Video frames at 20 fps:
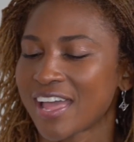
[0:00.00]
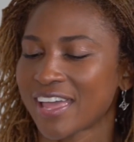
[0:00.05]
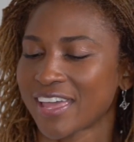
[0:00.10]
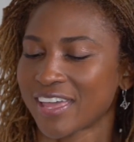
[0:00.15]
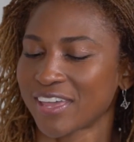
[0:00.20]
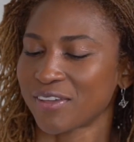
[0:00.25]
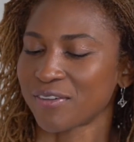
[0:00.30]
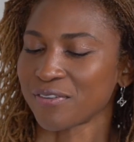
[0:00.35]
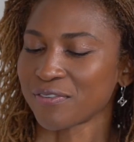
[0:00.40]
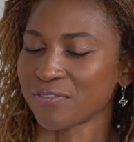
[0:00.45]

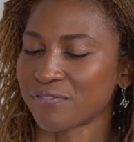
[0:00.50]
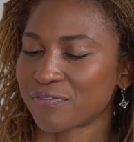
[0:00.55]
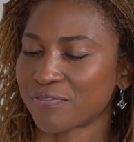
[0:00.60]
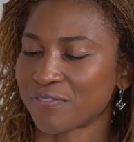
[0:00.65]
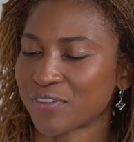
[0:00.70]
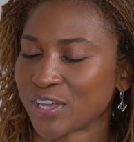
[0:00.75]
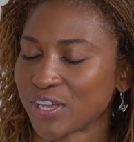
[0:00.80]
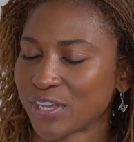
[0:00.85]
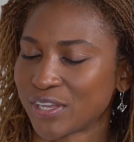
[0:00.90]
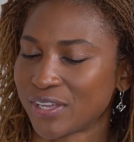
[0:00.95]
If
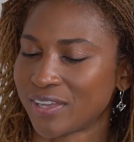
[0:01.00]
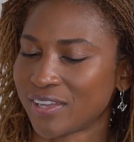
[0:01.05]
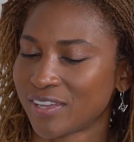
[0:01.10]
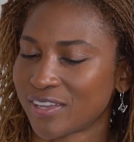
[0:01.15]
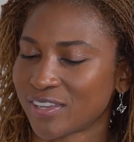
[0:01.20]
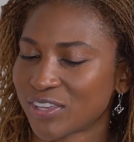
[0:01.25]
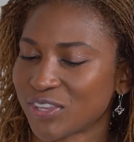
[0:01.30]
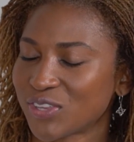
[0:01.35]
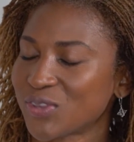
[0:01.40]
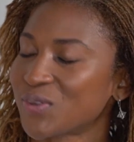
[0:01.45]

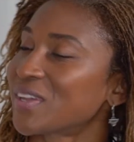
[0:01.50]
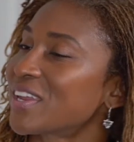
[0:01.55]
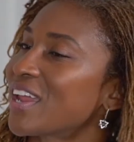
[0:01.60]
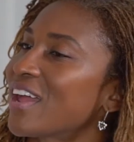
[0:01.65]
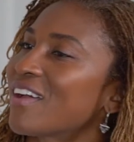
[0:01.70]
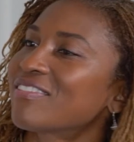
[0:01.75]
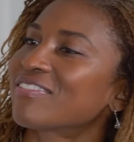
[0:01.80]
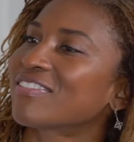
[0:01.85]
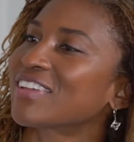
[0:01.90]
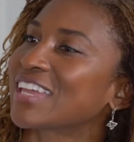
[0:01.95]
you could
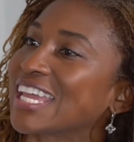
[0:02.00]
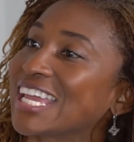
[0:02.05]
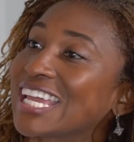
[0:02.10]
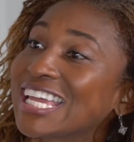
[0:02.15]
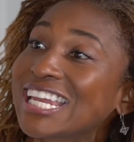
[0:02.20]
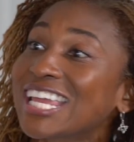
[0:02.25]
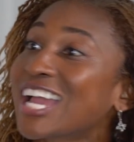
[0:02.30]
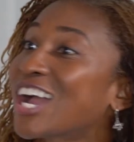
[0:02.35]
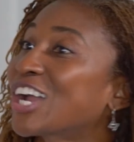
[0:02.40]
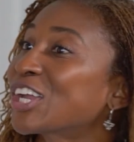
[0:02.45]
have
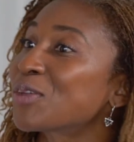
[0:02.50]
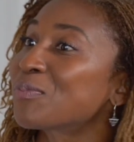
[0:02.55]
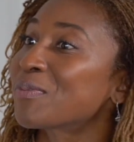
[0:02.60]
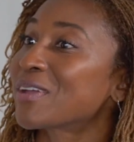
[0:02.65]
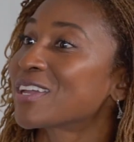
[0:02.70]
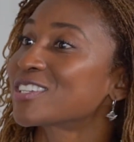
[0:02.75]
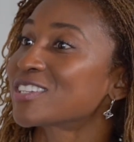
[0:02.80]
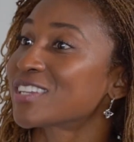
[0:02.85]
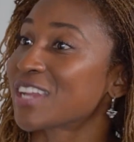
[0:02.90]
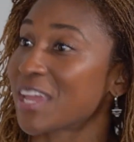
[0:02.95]
any
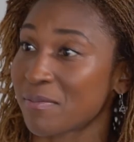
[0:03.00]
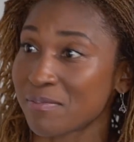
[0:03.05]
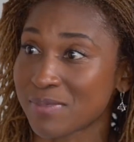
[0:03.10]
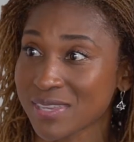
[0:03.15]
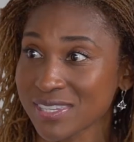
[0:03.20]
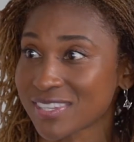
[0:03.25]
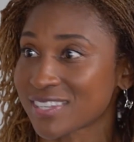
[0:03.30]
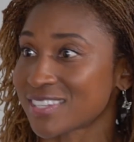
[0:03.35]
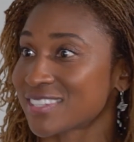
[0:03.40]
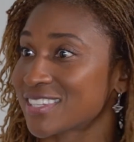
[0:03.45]
occupation and
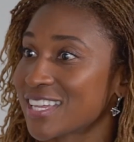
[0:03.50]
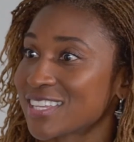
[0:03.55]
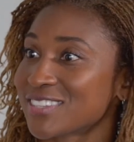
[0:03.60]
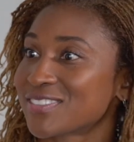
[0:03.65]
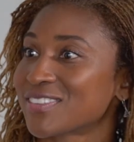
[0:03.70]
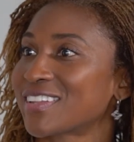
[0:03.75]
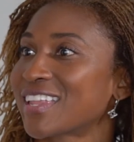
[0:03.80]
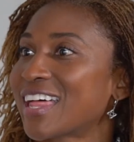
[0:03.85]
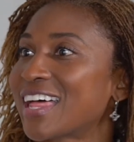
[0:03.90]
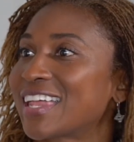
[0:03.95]
be
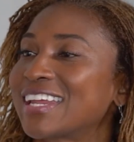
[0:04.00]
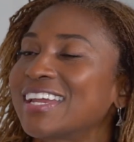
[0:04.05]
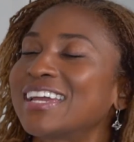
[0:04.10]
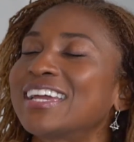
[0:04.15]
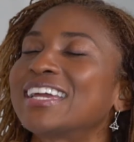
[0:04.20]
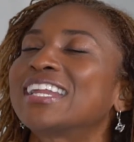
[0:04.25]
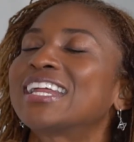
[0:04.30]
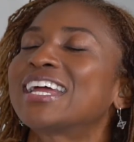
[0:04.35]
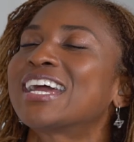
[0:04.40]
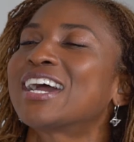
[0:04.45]
successful at
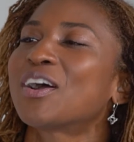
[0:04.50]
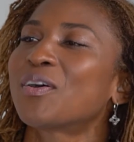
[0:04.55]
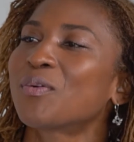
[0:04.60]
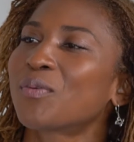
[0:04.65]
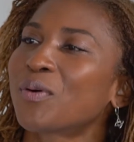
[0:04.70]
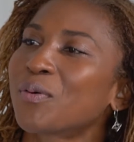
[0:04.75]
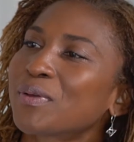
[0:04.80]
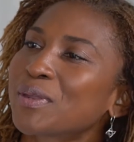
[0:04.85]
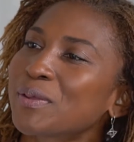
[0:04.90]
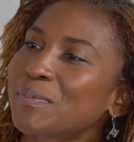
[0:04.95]
it,
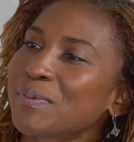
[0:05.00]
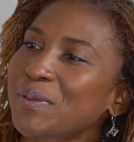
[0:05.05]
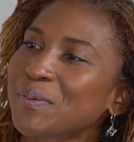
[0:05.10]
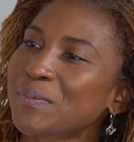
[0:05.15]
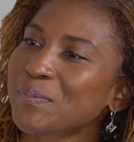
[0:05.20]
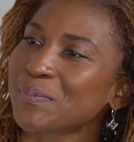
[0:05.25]
what would it be?